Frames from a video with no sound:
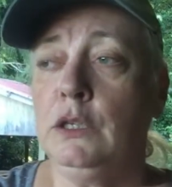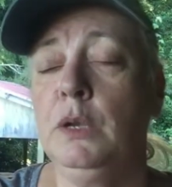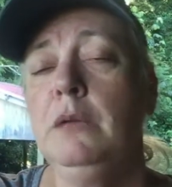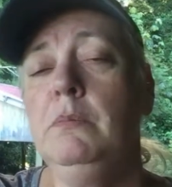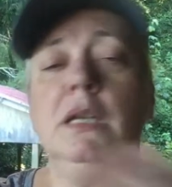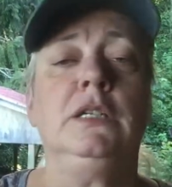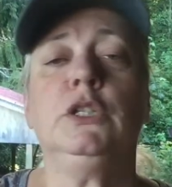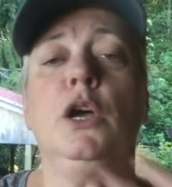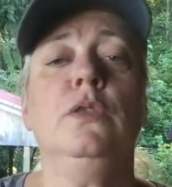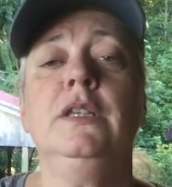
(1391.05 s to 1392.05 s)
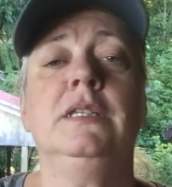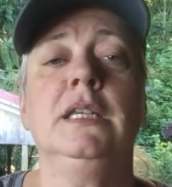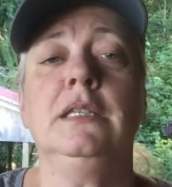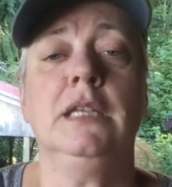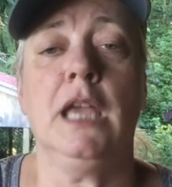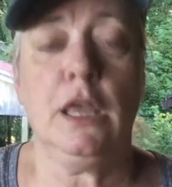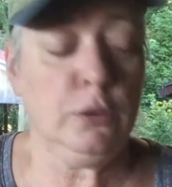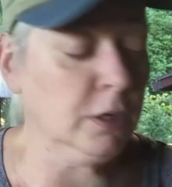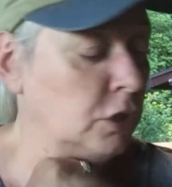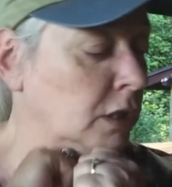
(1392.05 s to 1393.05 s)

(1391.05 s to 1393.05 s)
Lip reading: So he mixed all the seed together and